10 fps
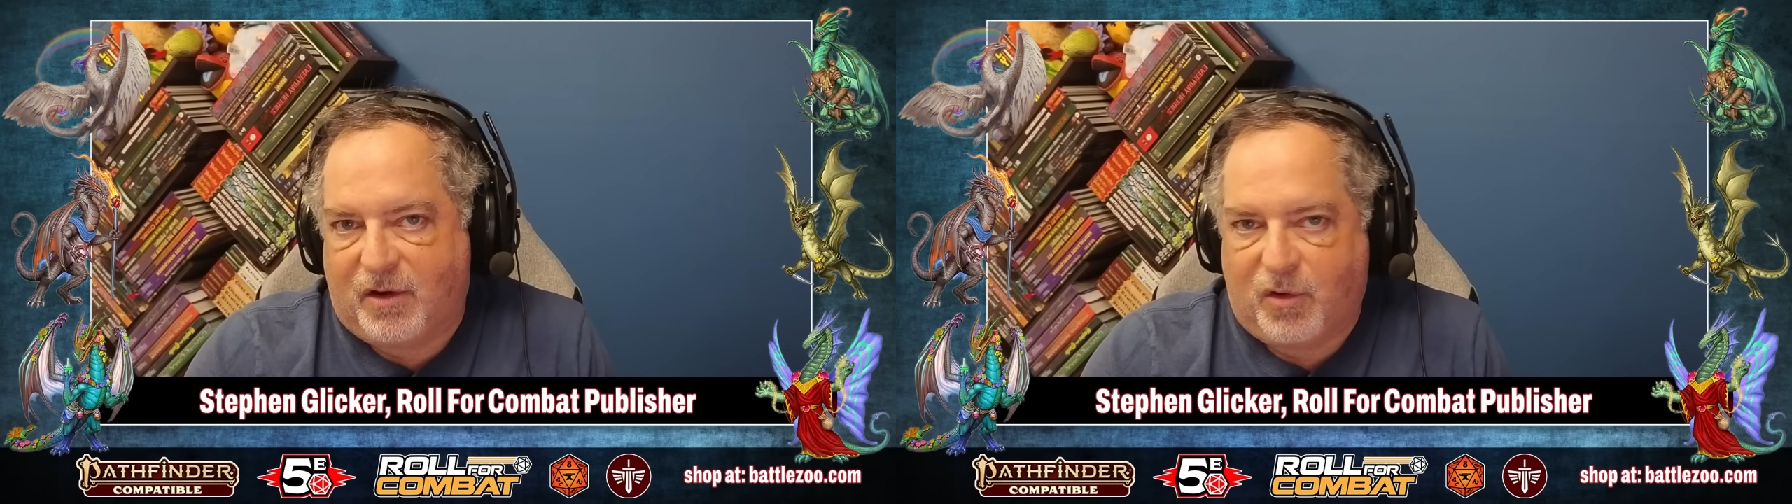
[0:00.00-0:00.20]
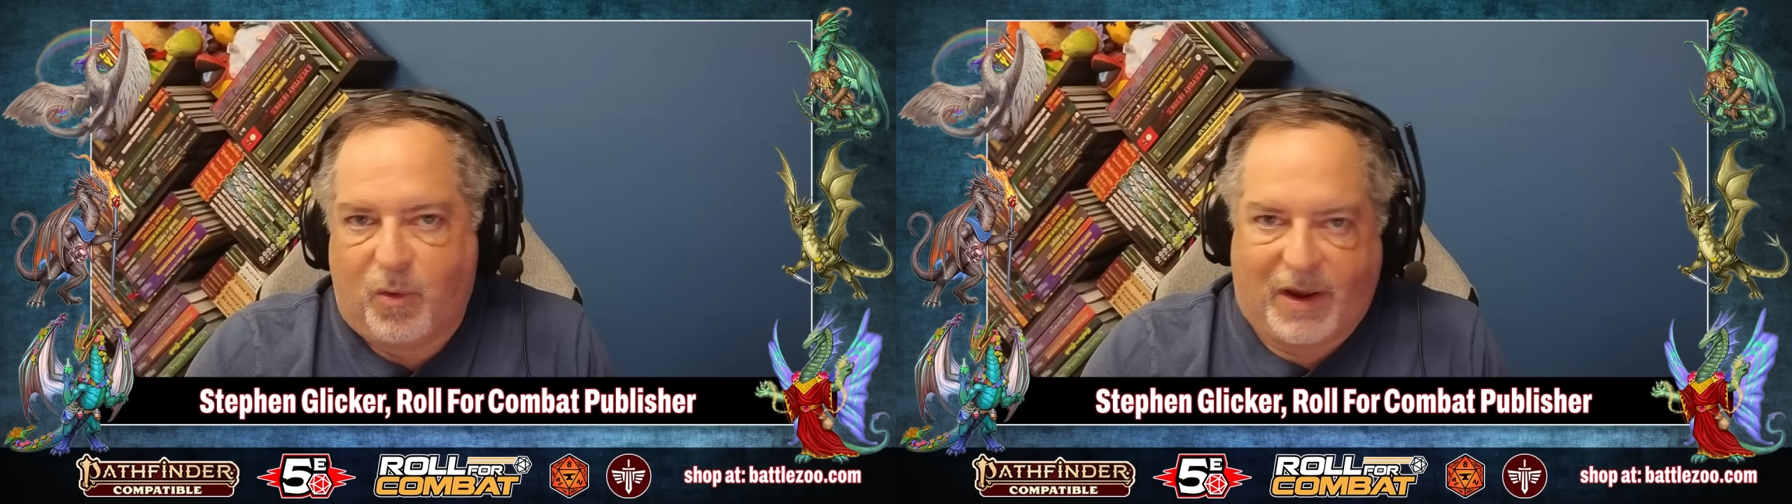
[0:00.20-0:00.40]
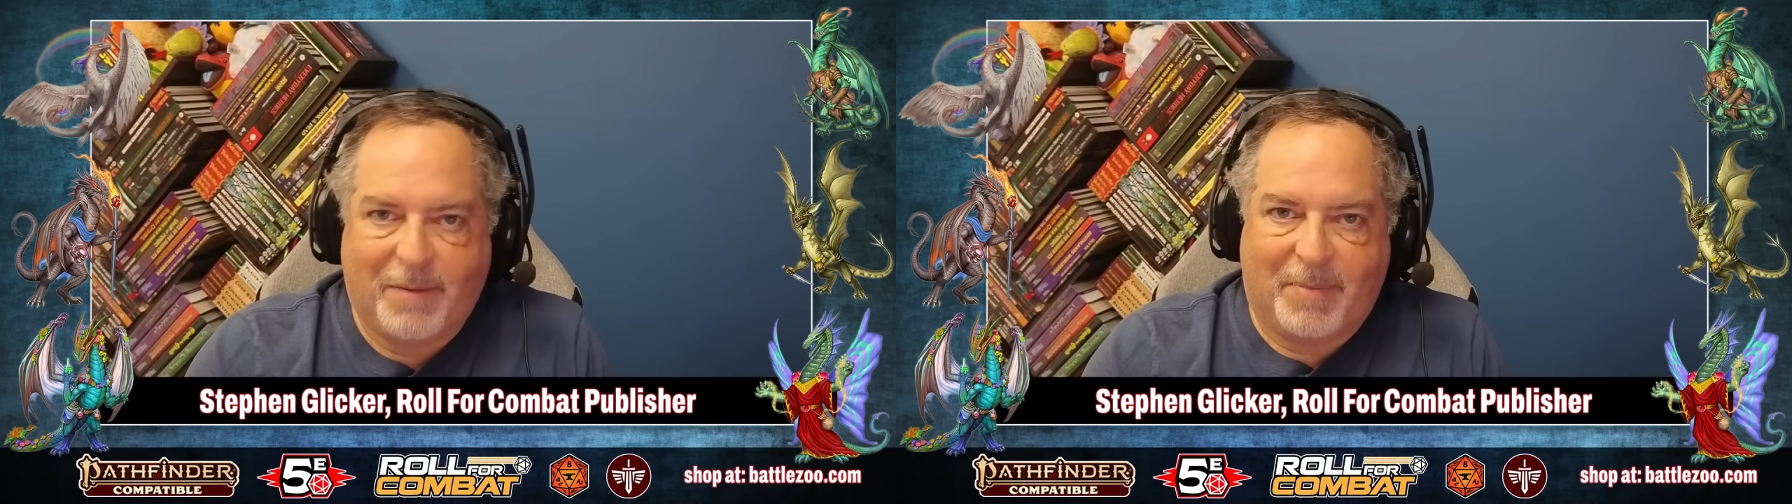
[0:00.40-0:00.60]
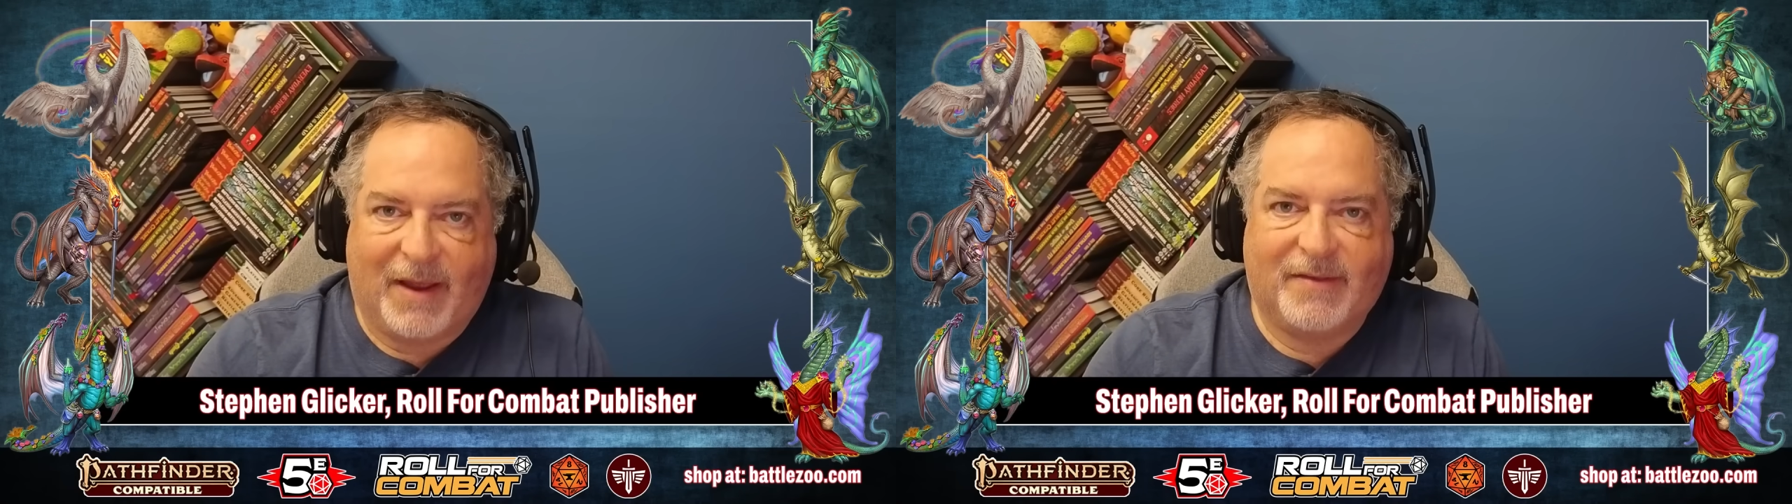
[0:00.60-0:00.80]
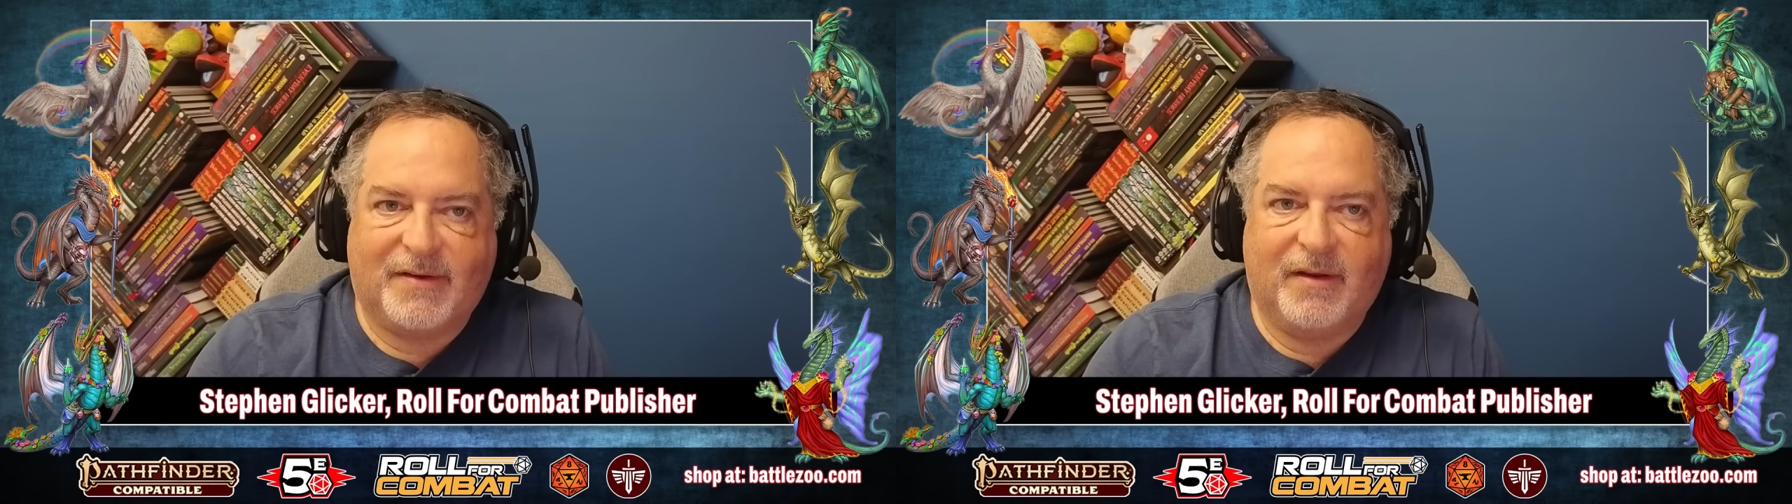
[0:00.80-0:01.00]
quite a
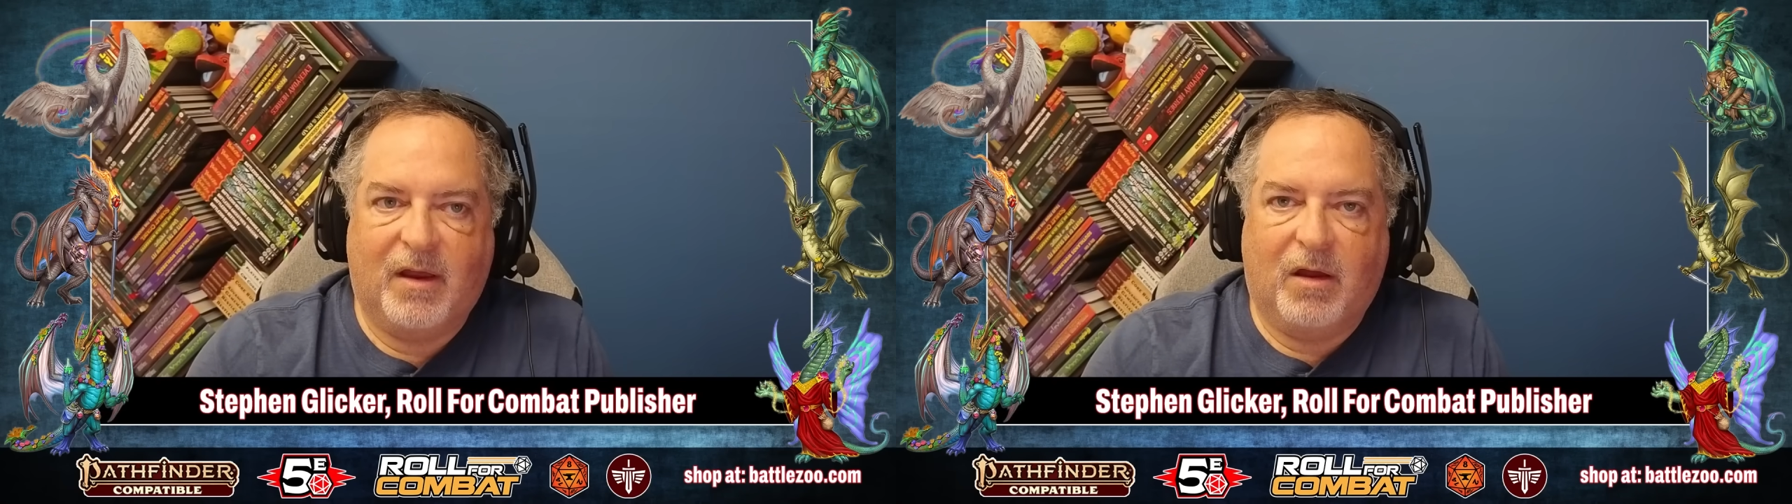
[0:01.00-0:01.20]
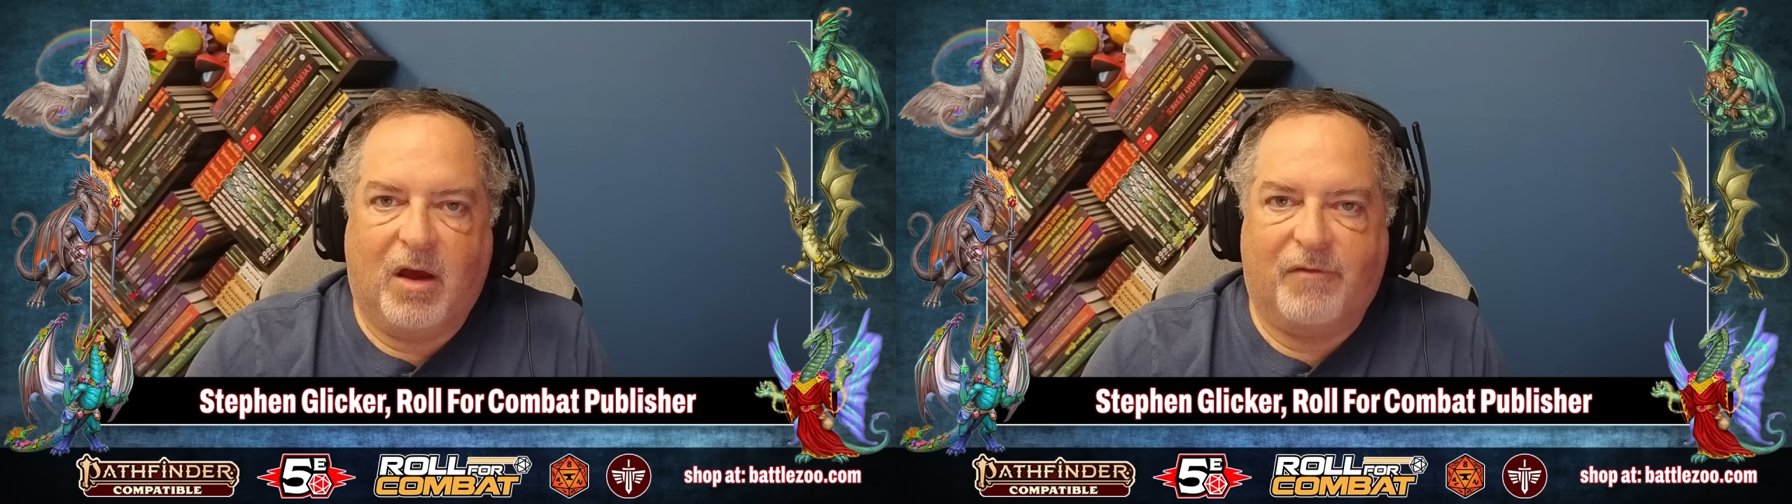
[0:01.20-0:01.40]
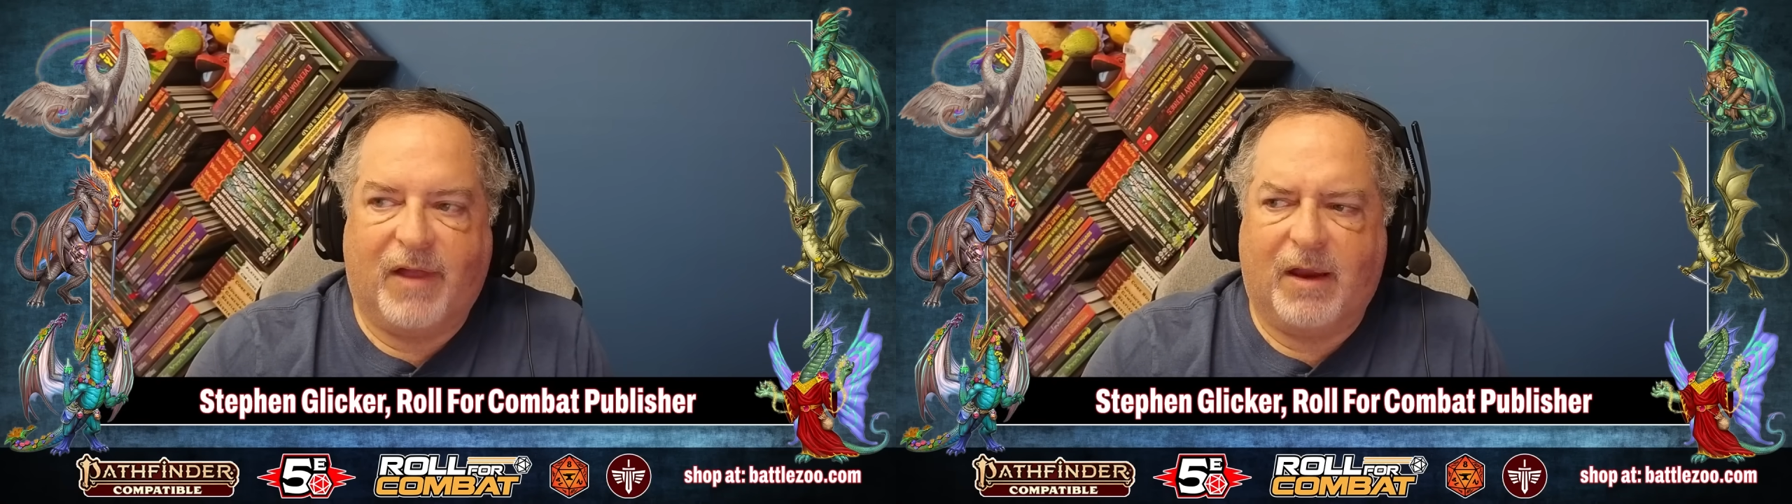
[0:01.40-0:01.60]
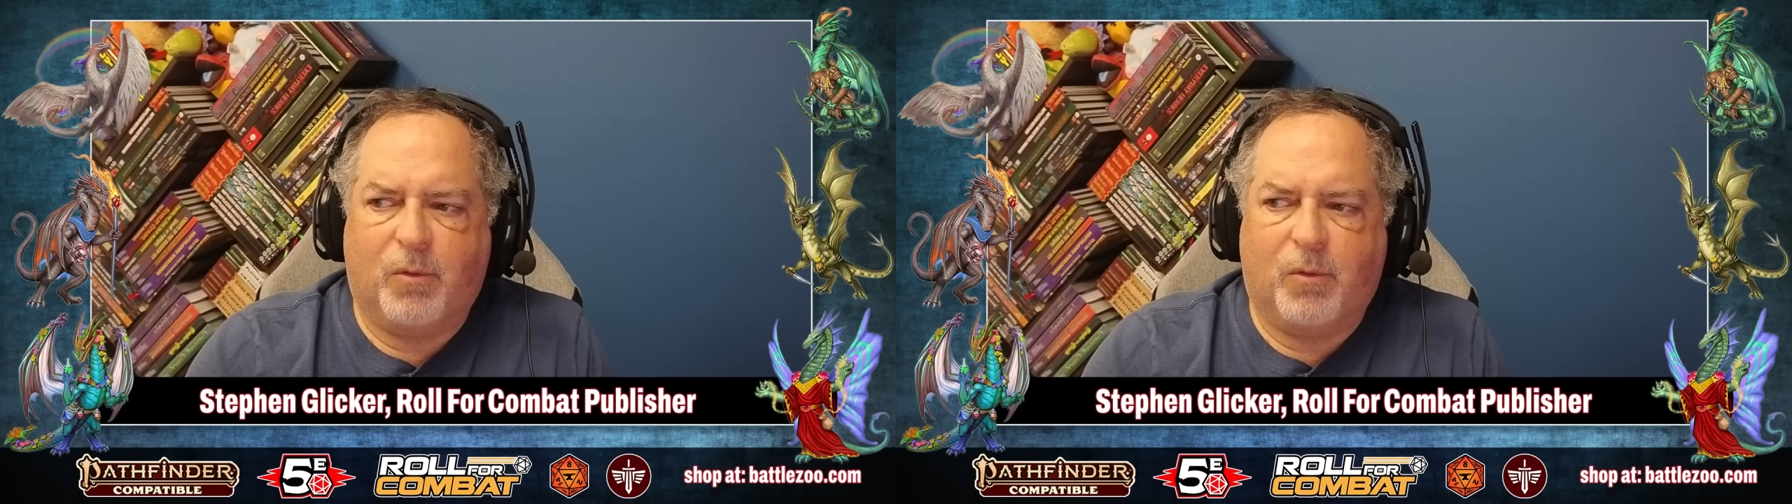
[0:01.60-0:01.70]
bit of like,